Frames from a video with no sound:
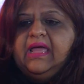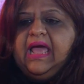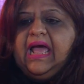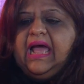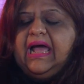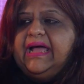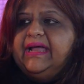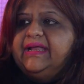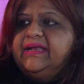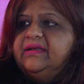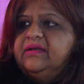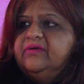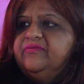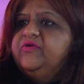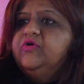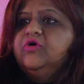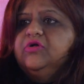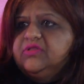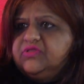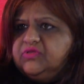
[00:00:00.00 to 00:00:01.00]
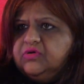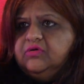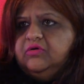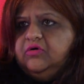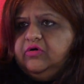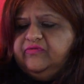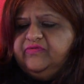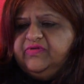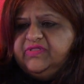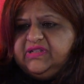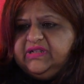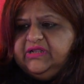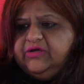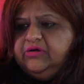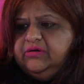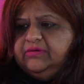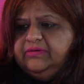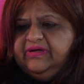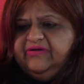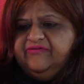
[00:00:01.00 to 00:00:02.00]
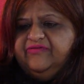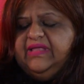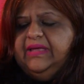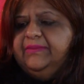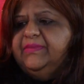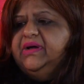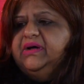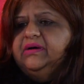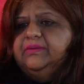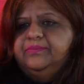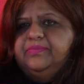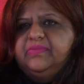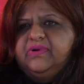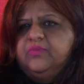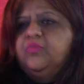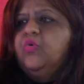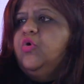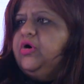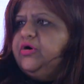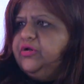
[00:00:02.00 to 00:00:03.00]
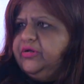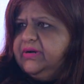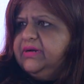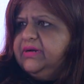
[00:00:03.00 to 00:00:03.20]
And we also obviously give them a reward or